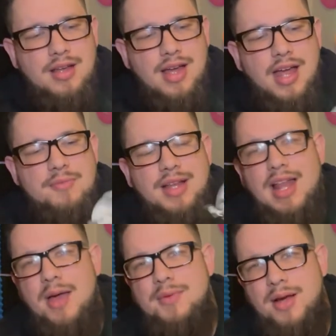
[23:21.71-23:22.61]
I have my
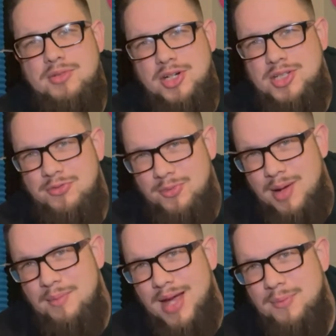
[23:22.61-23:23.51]
laptop charger for
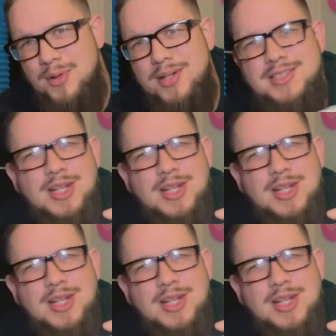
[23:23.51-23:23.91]
my MacBook.